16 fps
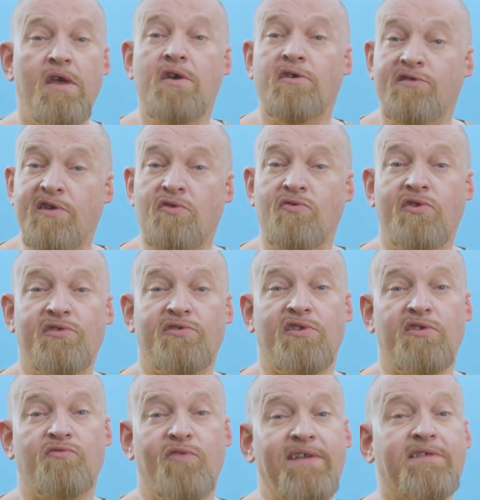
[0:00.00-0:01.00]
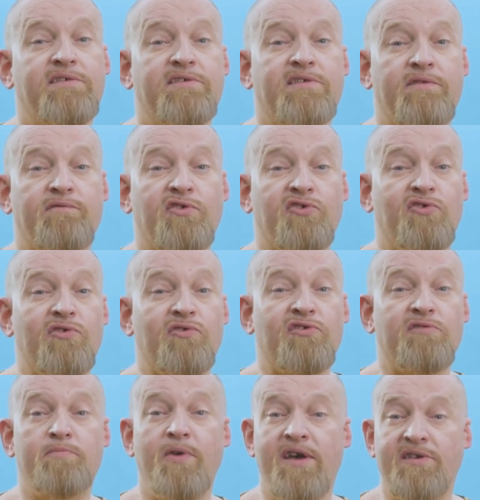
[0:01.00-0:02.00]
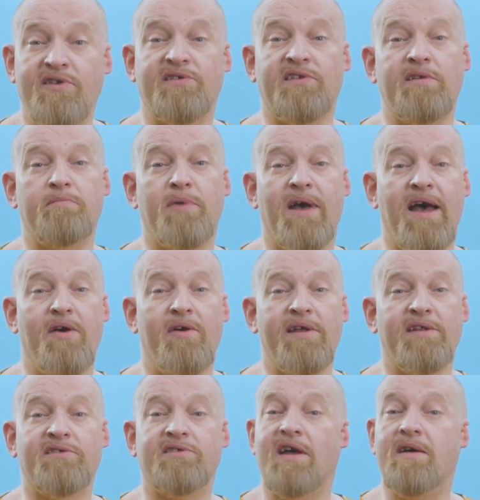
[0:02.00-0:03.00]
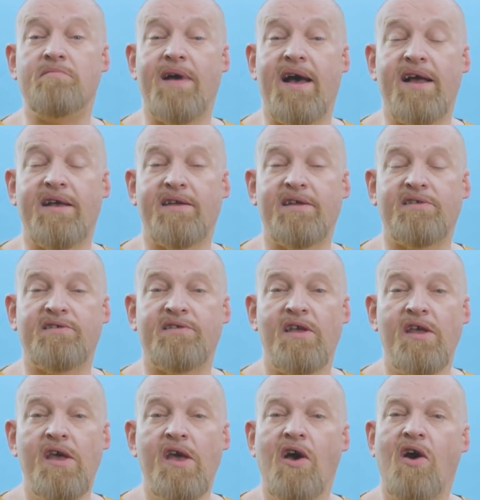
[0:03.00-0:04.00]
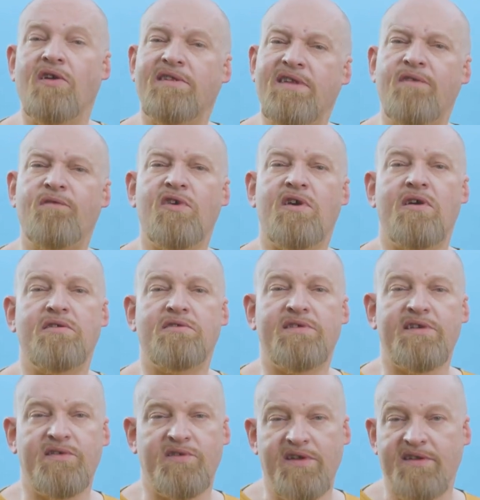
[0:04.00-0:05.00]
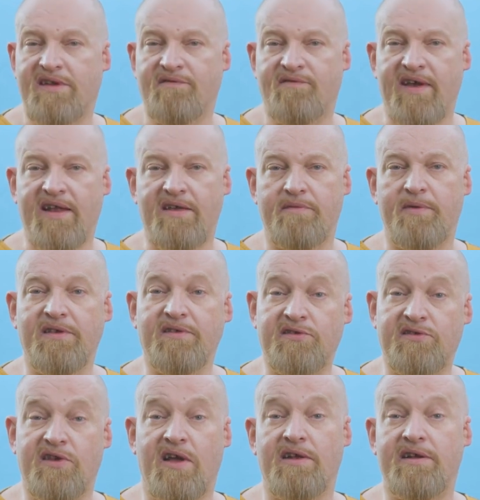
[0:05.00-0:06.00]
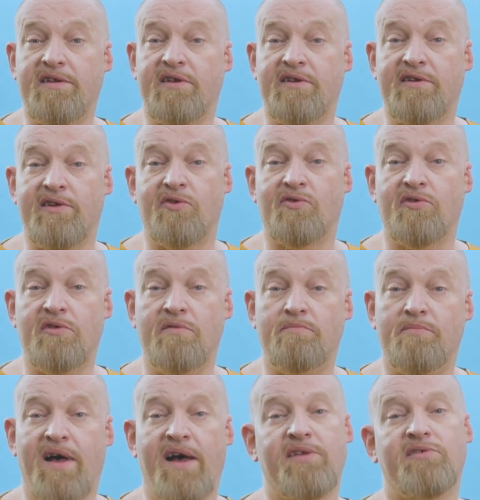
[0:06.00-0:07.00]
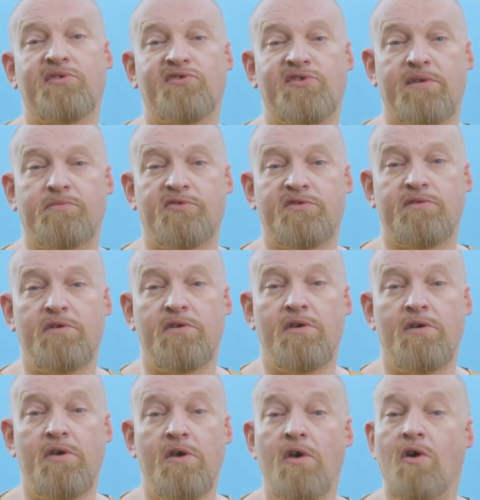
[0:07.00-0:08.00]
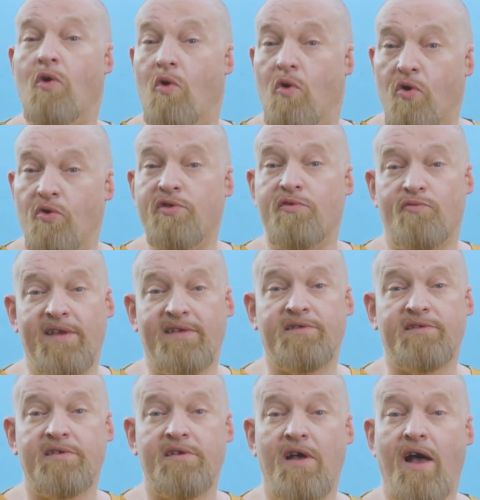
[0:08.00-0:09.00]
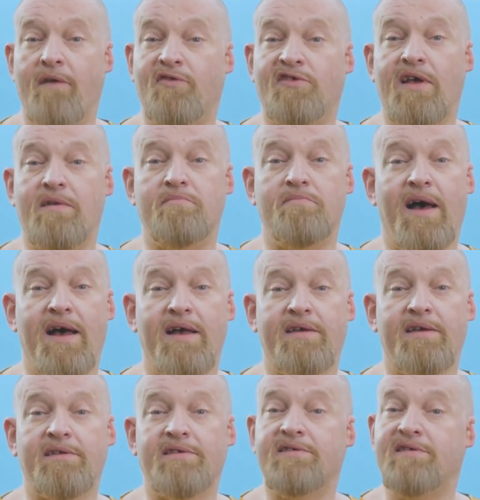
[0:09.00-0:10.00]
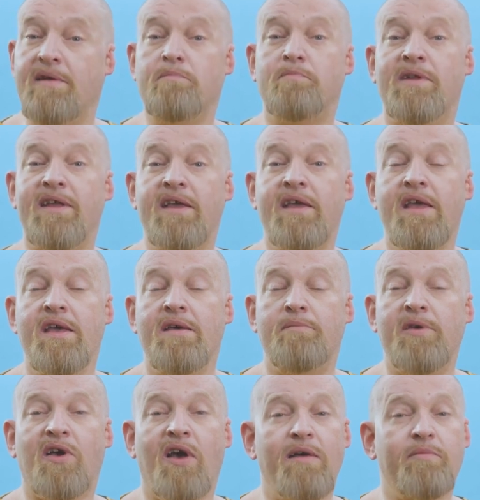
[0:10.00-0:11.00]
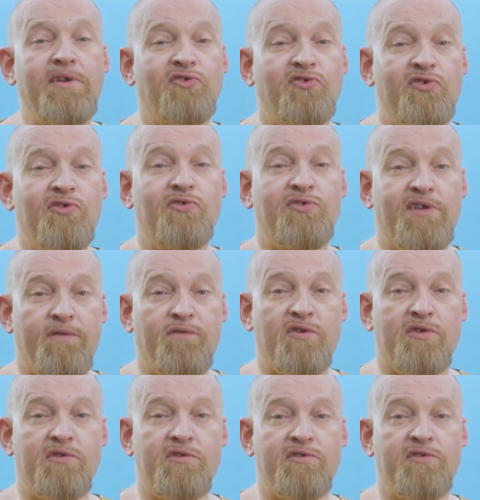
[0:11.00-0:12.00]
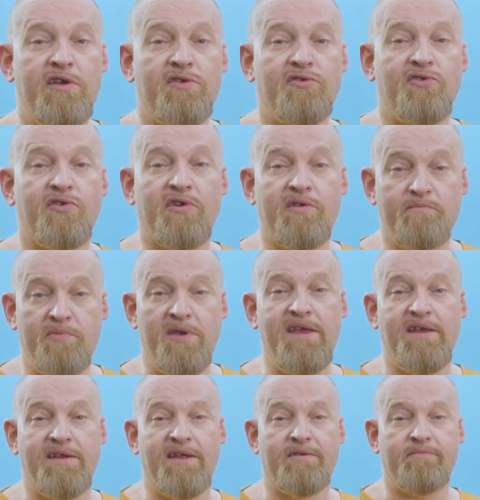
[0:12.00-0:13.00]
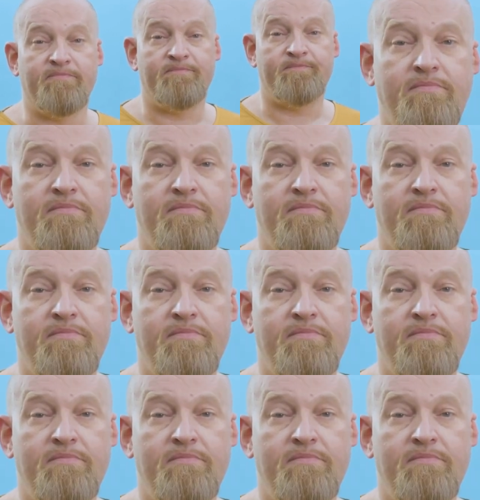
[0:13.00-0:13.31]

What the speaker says: So could the risks of reduced purchasing power in some markets, or difficulties in developing solid local partnerships, or the risk of some markets simply becoming too difficult to compete in.